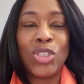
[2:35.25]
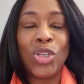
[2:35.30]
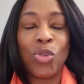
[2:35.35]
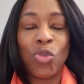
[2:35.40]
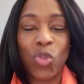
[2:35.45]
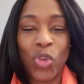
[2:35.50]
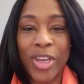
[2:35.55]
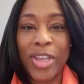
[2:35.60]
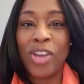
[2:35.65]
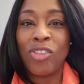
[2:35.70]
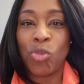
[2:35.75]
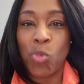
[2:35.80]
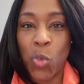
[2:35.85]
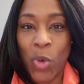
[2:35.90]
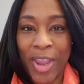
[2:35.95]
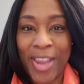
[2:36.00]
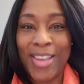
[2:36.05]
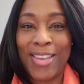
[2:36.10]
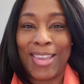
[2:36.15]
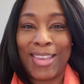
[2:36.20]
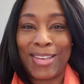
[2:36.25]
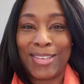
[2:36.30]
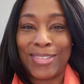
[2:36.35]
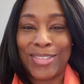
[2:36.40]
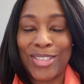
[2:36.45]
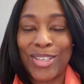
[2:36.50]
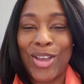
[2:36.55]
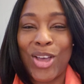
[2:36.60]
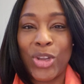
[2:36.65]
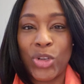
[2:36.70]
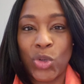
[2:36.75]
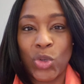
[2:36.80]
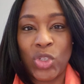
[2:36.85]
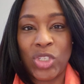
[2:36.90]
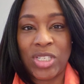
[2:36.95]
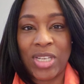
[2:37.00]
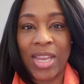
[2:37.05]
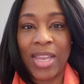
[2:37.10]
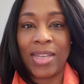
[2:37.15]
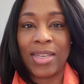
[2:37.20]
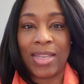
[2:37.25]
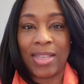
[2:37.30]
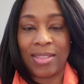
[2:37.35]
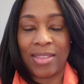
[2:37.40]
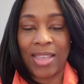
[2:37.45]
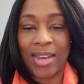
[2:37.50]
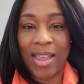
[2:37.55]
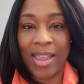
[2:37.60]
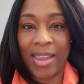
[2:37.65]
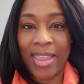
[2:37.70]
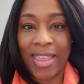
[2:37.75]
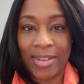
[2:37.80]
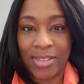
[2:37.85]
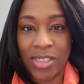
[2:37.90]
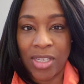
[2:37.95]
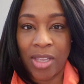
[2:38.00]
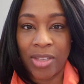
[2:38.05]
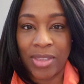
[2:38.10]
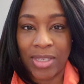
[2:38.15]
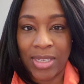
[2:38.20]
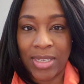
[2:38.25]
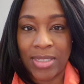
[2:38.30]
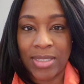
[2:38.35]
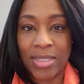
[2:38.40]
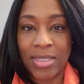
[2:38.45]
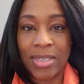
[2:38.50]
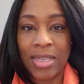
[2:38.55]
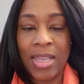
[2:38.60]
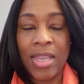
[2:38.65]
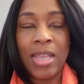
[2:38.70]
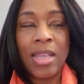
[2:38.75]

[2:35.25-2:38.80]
reawaken to understanding that I had done this.